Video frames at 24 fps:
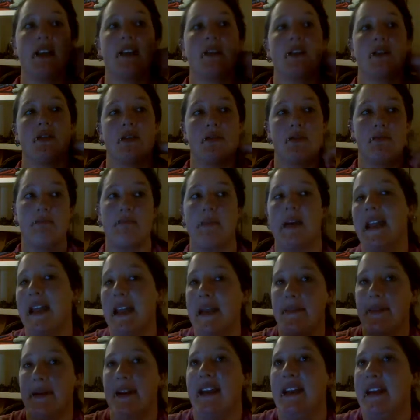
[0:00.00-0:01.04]
could
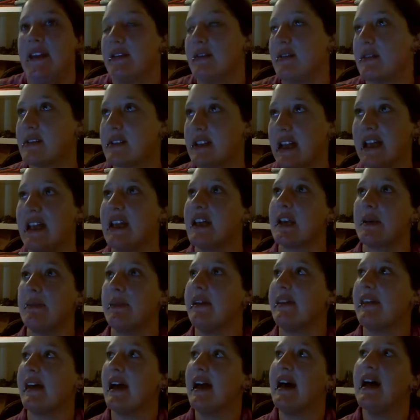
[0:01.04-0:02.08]
maybe take
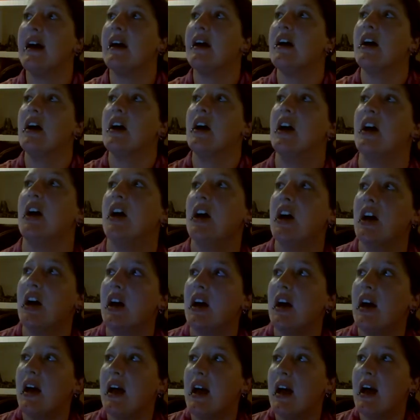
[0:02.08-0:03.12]
me there.
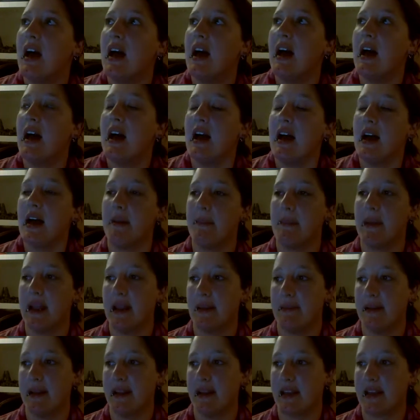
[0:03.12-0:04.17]
And
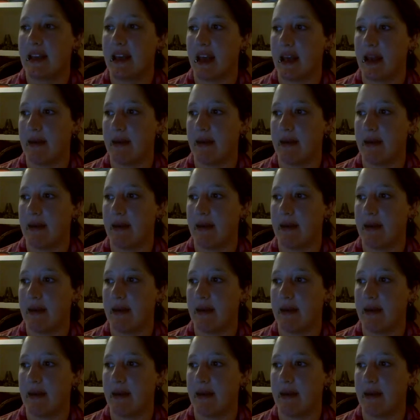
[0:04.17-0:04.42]
maybe